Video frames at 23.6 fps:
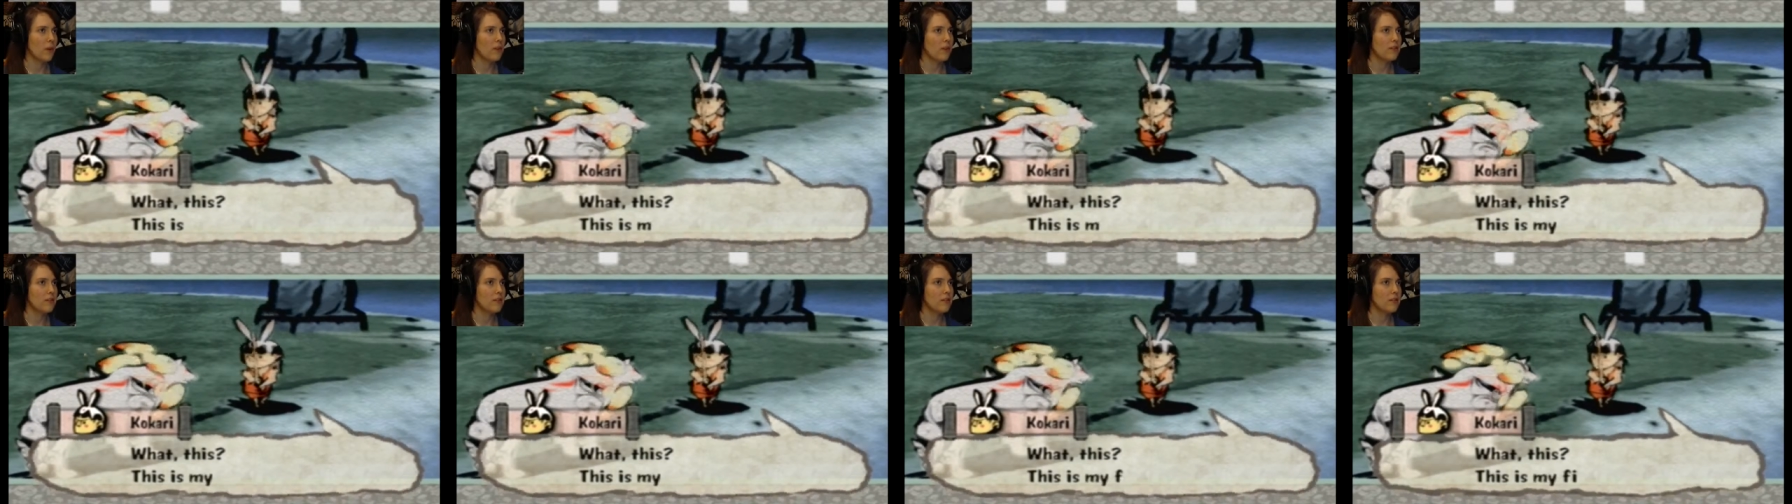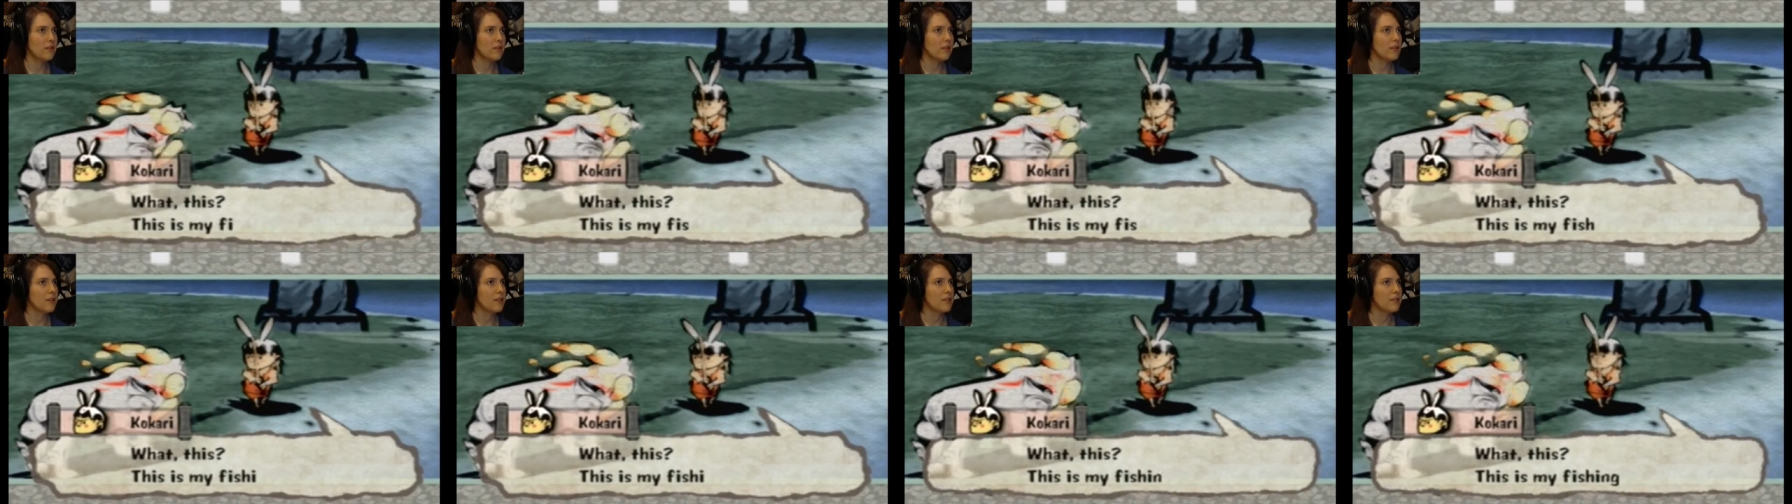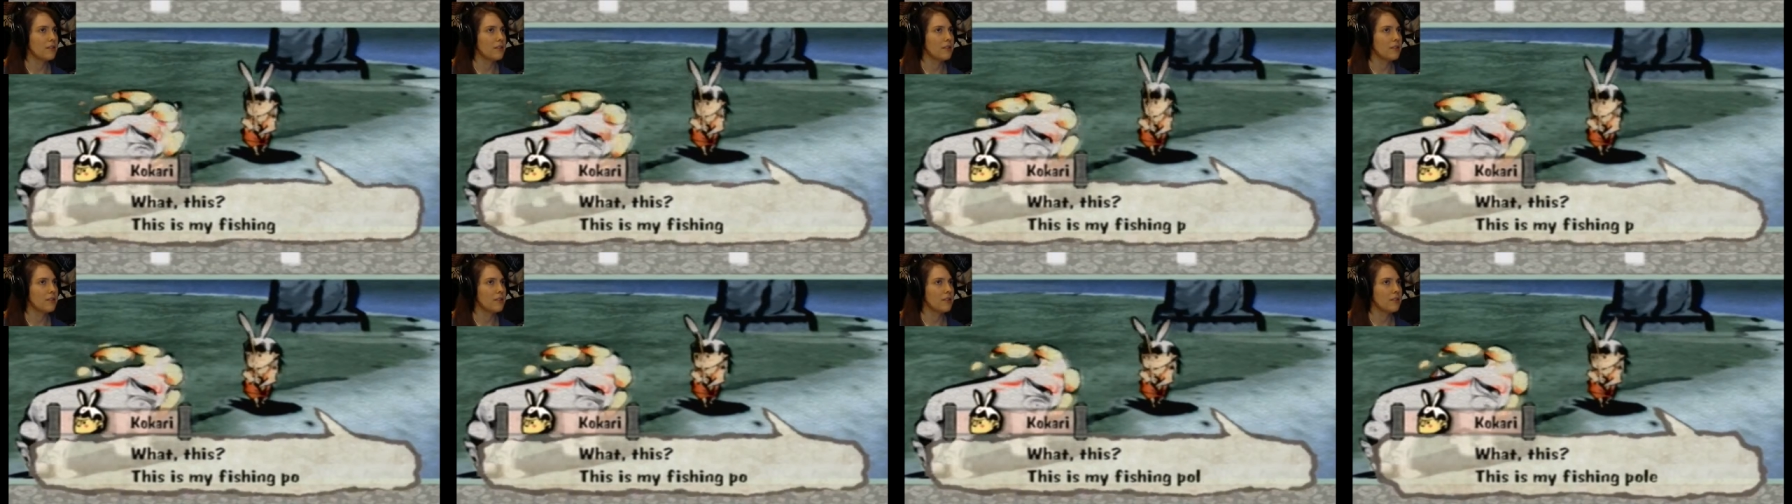what?
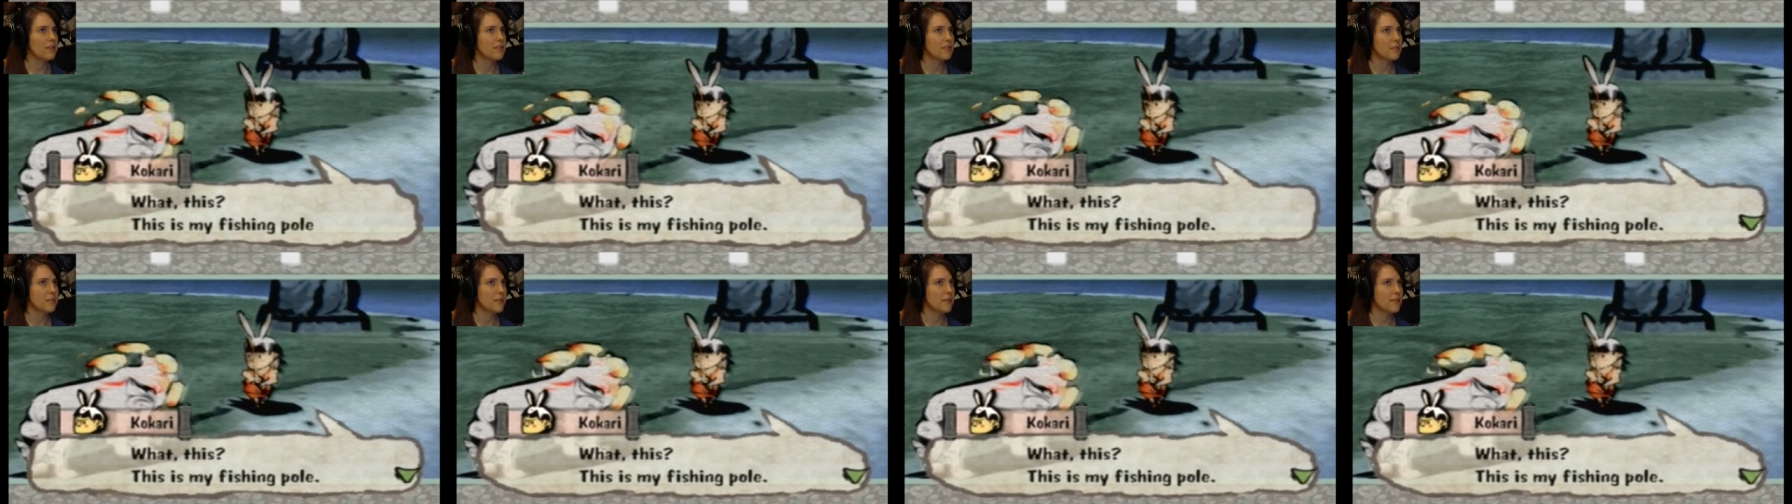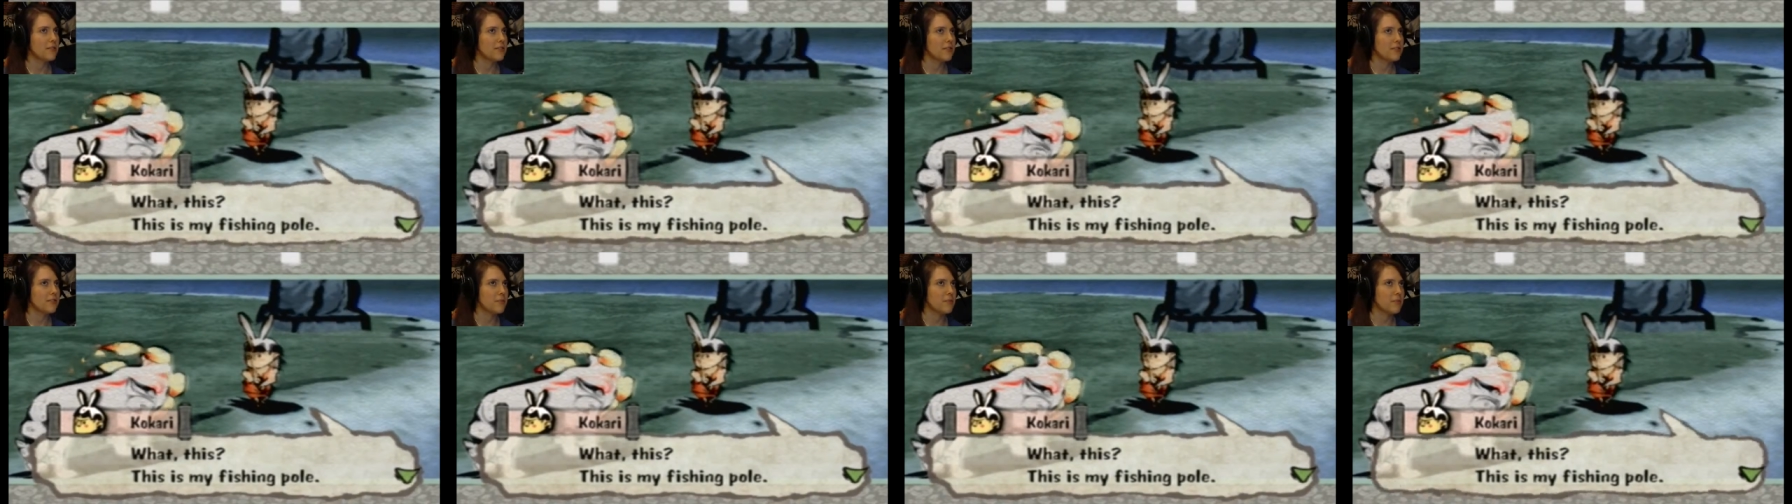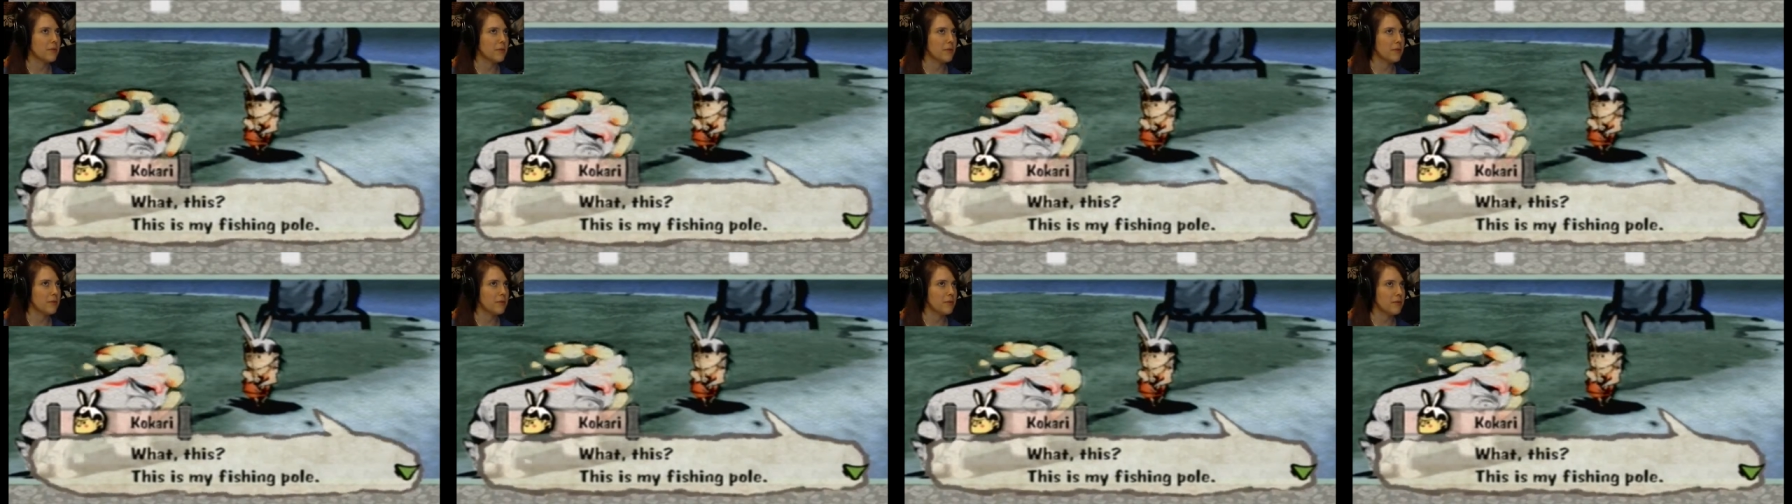This? This is my fishing
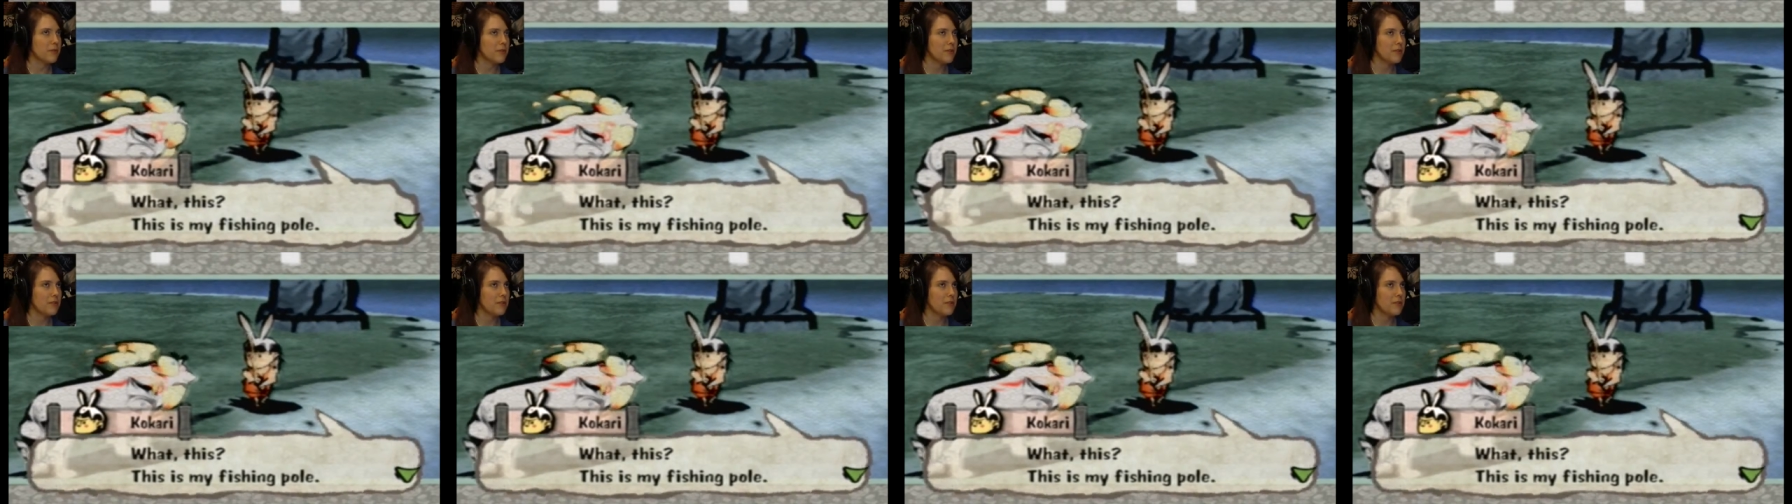pole.